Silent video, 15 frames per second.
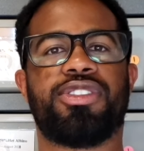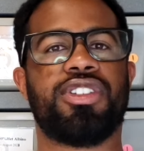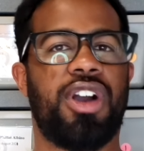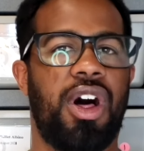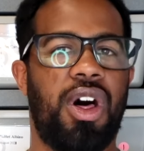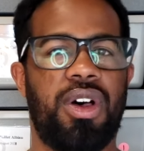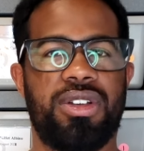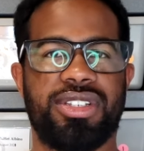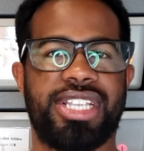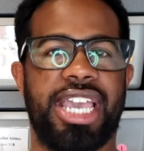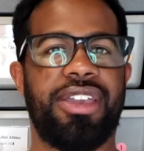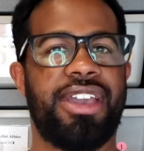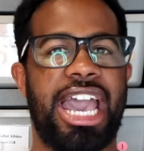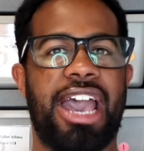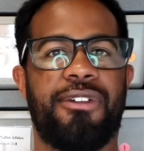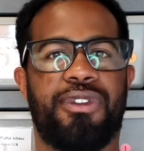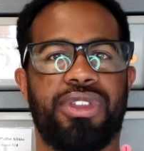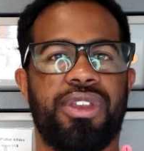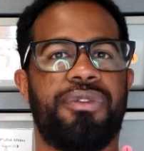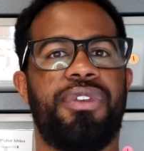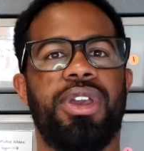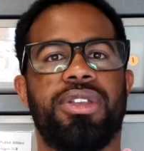goals that you have
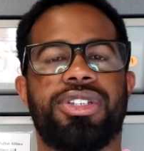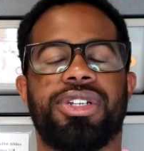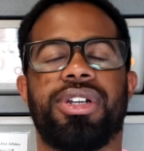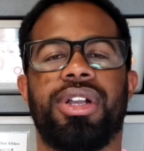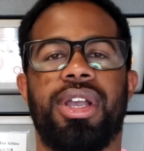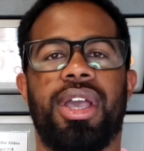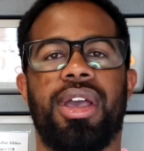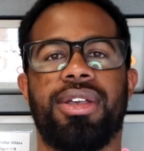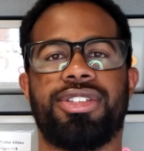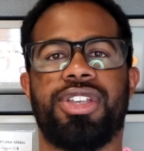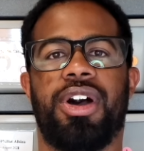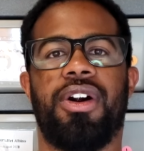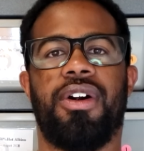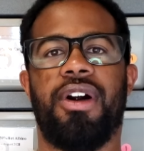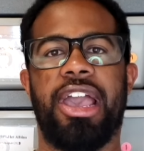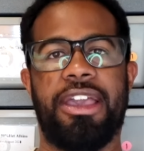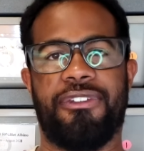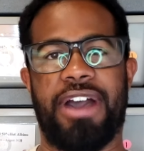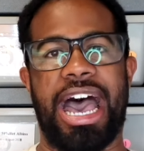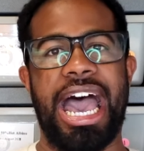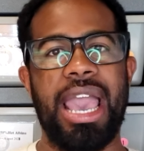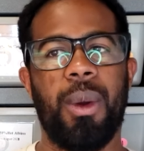for the future. So
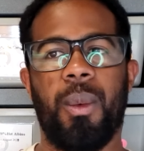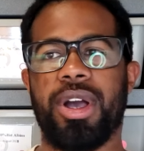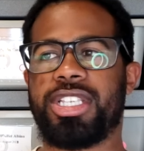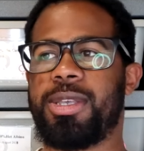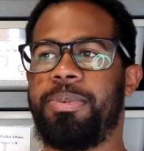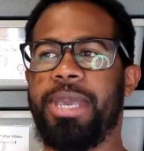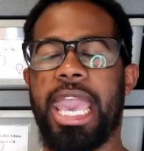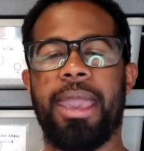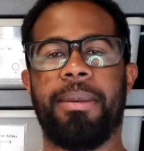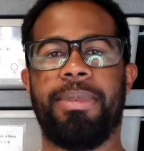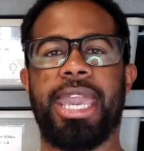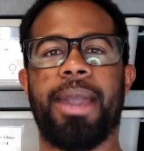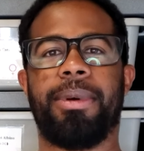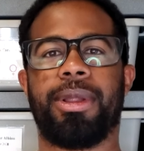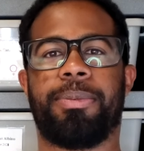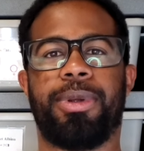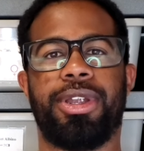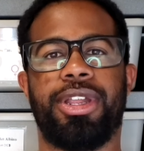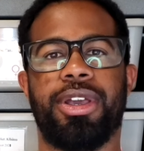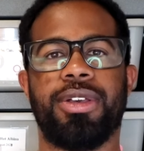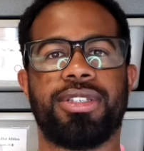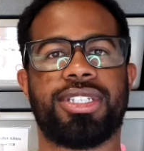if I want to be able to
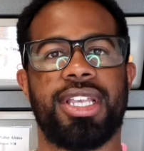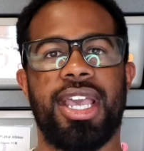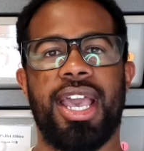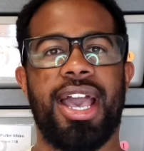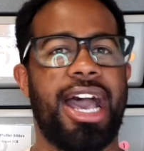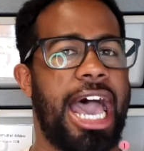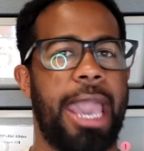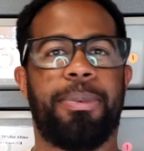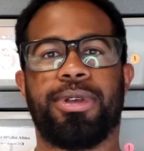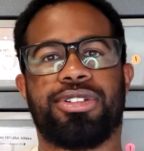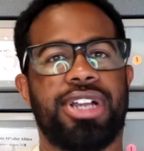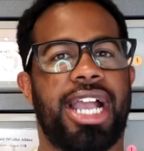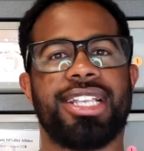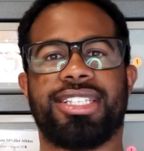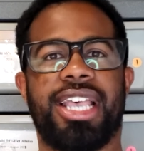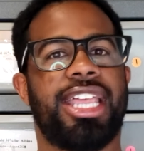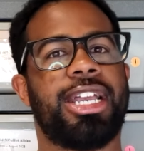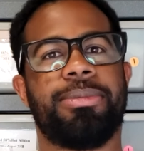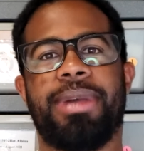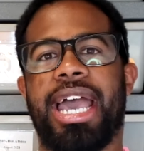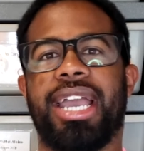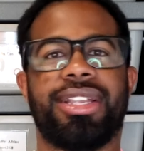produce hypotrans
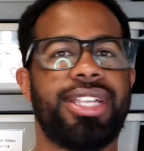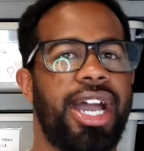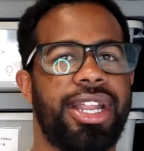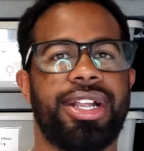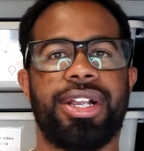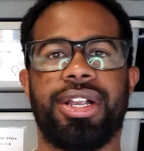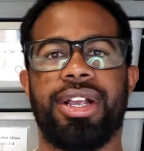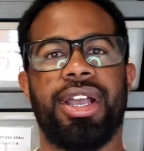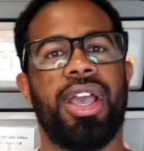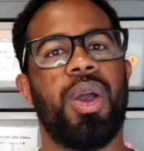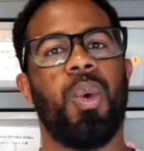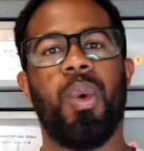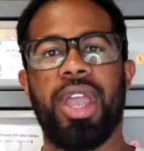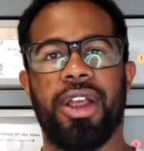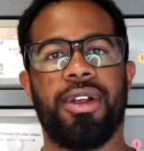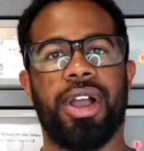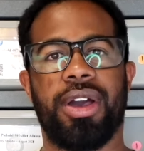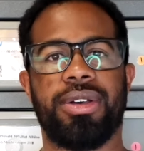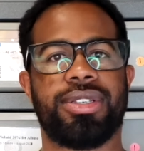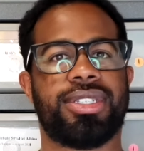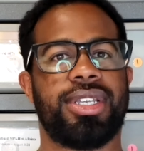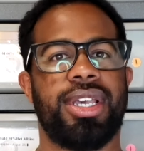leatherback dunner
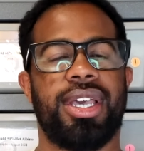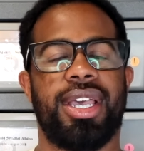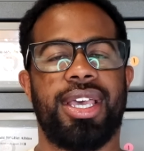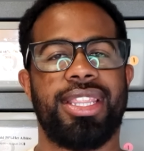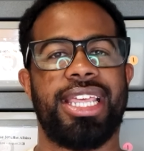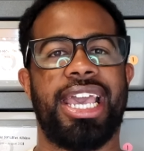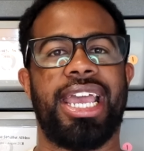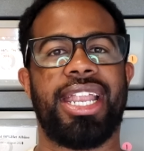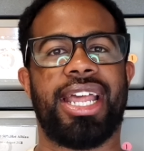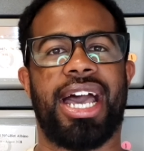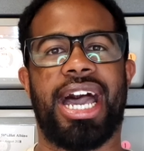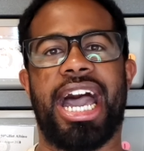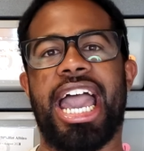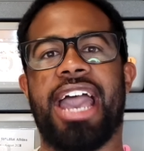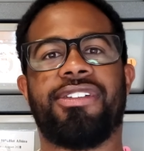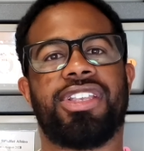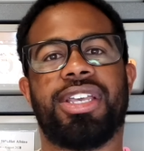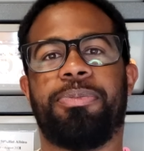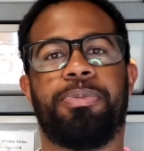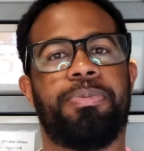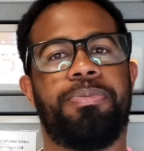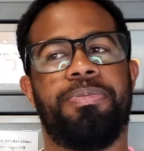weirdos, then I have to
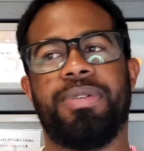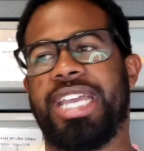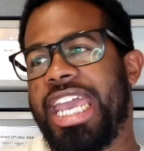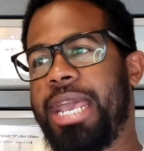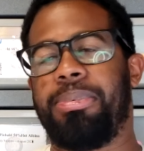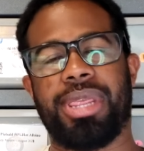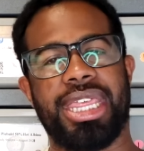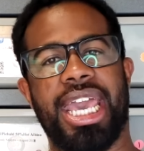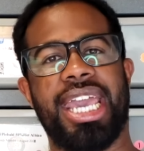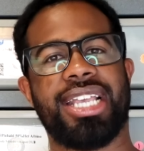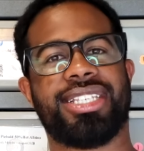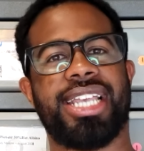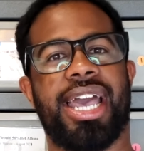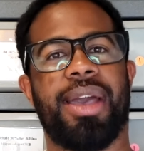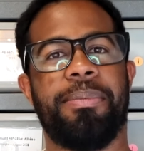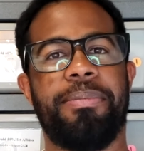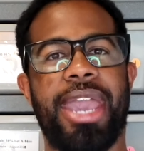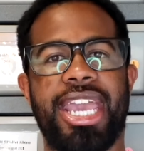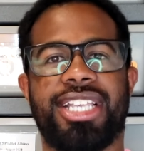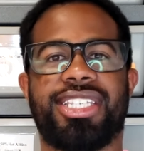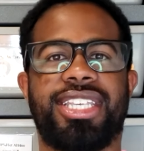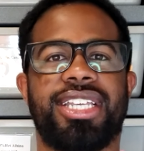keep things that
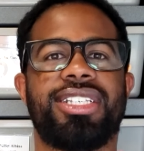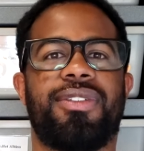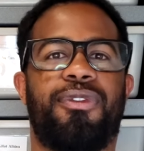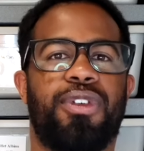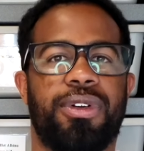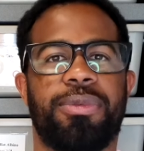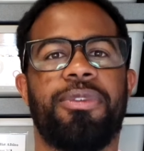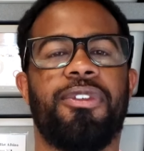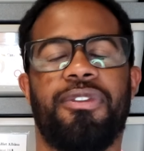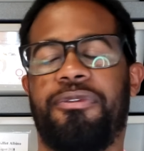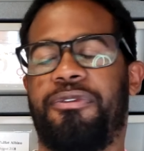make sense for